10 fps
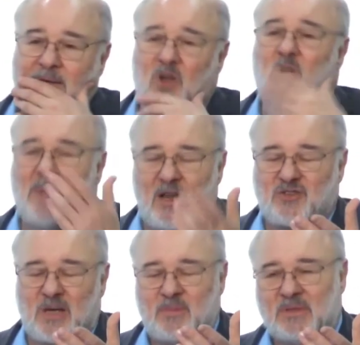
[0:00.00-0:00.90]
a good
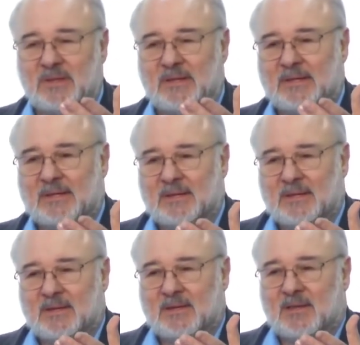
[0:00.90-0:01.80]
manuscript,
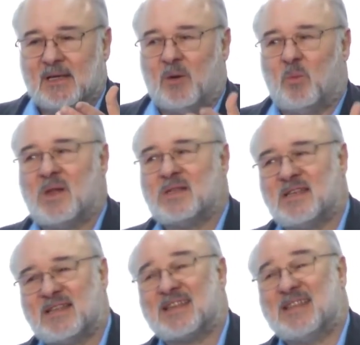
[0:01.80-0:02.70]
once
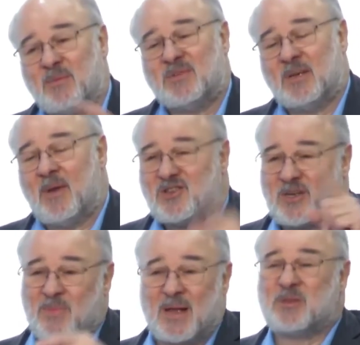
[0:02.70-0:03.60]
it's accepted, a
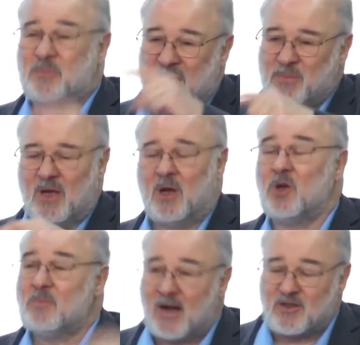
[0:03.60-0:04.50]
manuscript becomes a paper. A
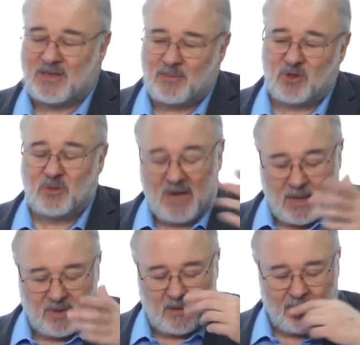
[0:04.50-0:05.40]
good manuscript, a good
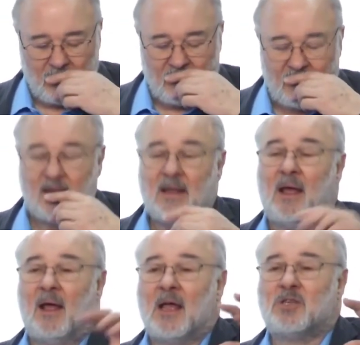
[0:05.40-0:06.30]
paper,
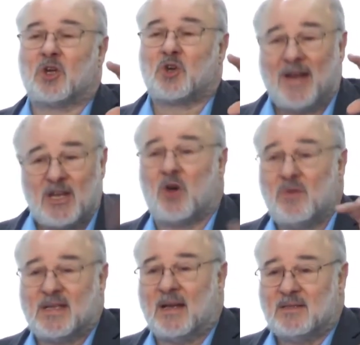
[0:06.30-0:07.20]
has got great
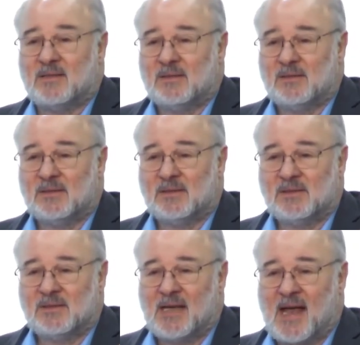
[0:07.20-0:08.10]
content
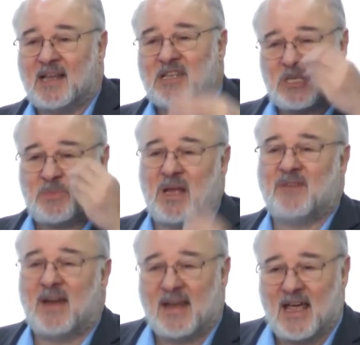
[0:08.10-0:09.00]
and it's explained
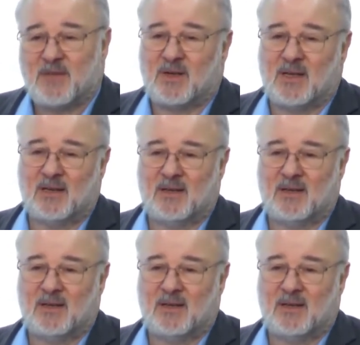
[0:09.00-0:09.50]
very carefully.